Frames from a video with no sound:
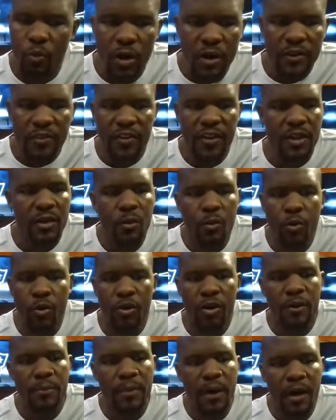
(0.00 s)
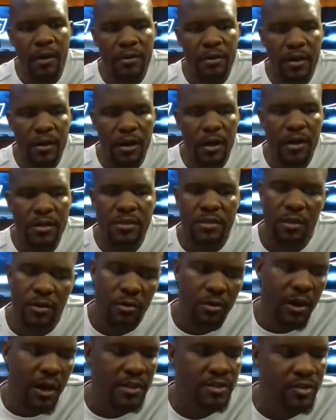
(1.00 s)
thing to worry about.
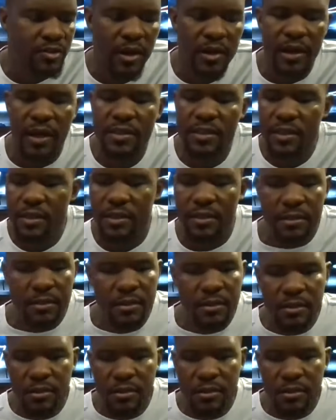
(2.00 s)
So I try not to,